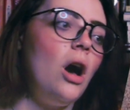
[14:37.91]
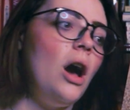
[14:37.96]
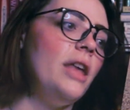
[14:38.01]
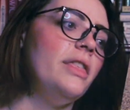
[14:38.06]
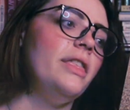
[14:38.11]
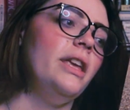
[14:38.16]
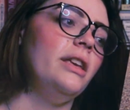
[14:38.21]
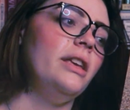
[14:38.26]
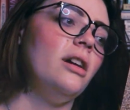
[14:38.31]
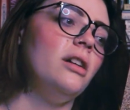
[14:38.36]

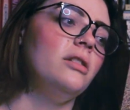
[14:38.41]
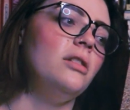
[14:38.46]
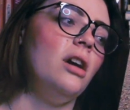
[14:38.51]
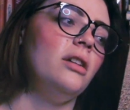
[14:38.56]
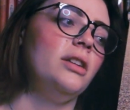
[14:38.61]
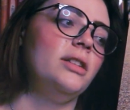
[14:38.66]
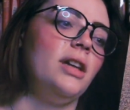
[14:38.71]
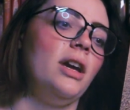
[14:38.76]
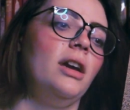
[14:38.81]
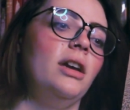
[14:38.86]
think a
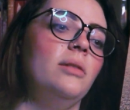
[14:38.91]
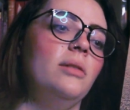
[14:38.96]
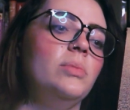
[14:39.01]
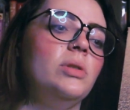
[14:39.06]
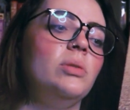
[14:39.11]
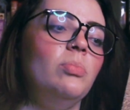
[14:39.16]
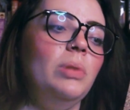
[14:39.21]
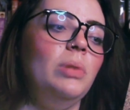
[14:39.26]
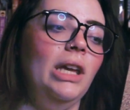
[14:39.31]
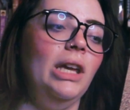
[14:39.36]
lot of
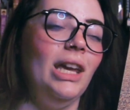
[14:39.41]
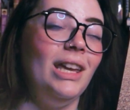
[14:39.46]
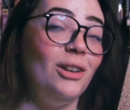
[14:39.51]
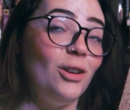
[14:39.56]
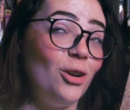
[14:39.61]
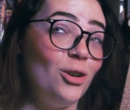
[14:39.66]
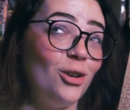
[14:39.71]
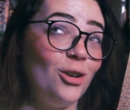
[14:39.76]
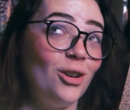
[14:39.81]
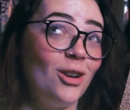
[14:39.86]
times
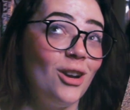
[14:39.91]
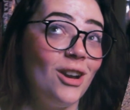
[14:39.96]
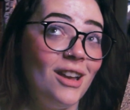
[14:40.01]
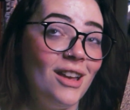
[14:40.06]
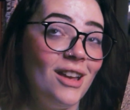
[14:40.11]
beginner